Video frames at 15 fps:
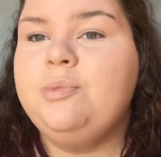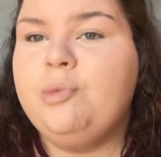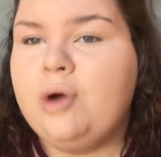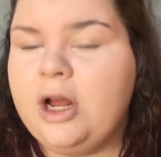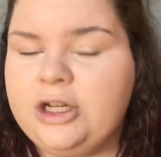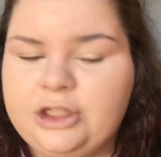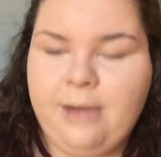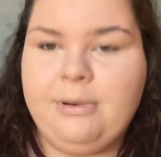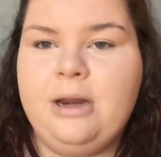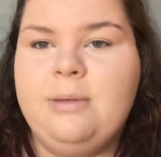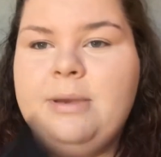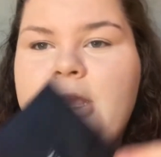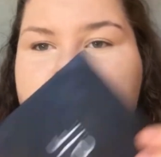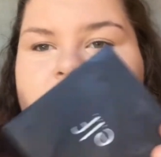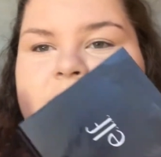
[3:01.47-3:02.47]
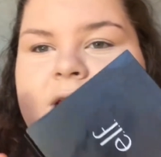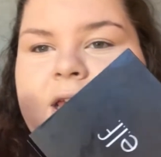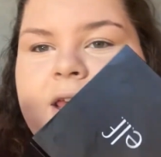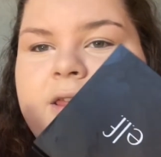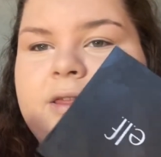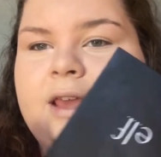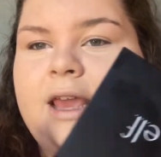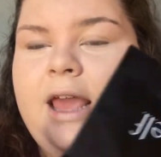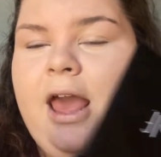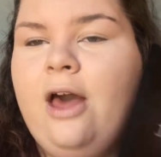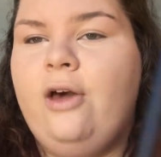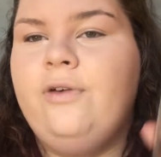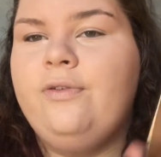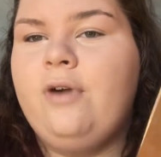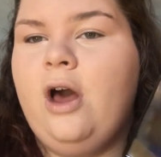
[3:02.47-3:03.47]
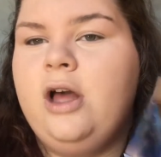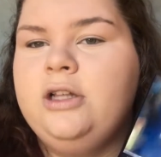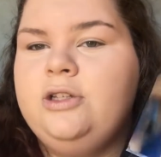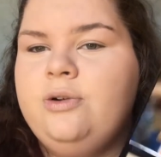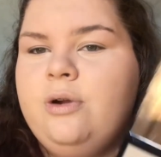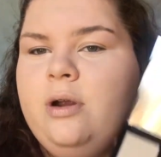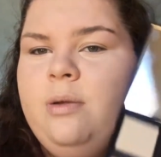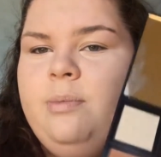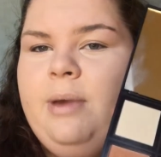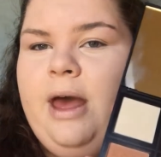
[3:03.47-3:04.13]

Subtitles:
brush. I'm going to be using the e.l.f. contouring